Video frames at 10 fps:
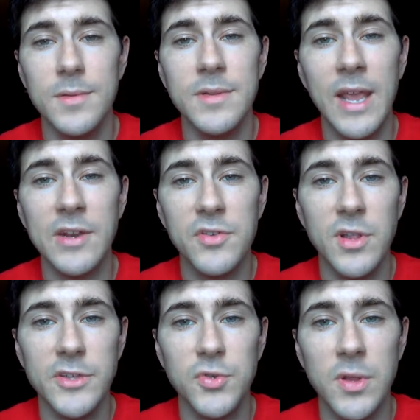negative
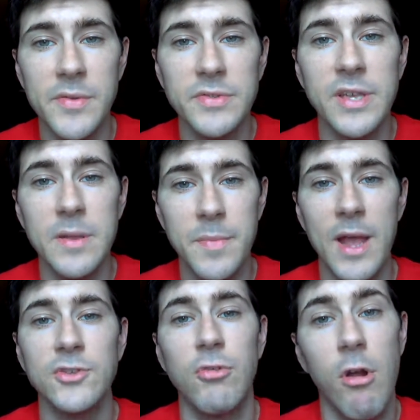cholesterol levels can
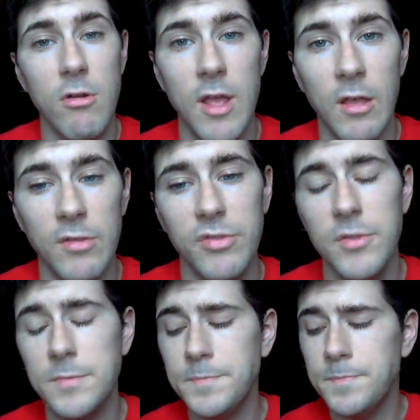impact your heart health.
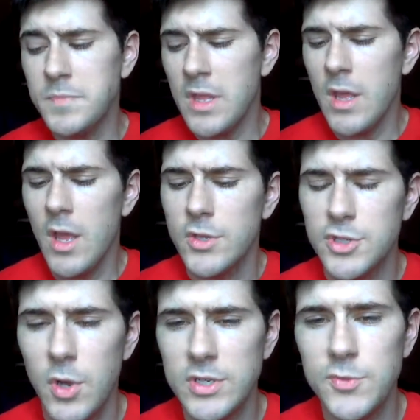
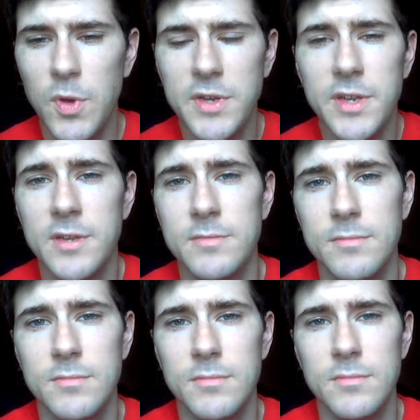So I just wanted to
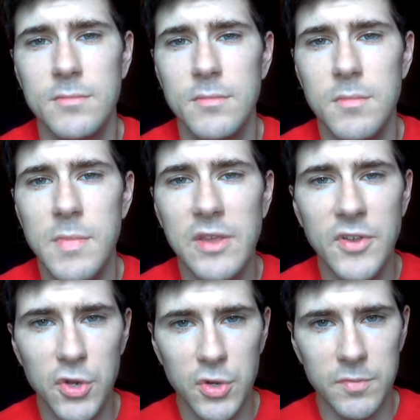make
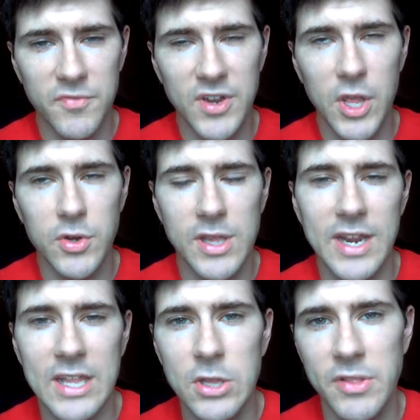a video to kind
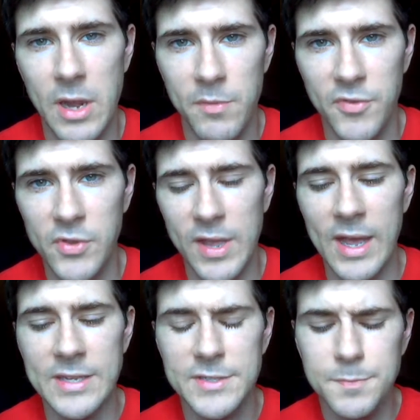of clear that up for you
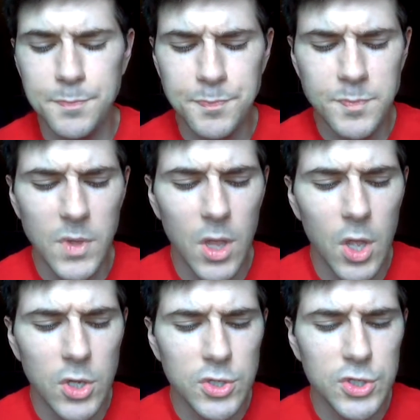guys.
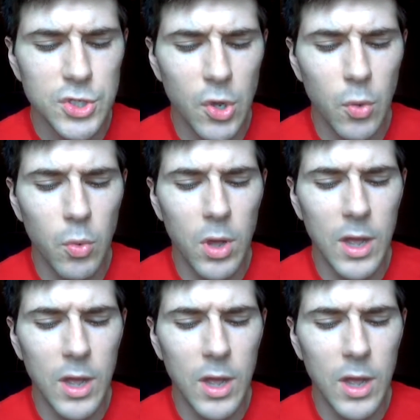So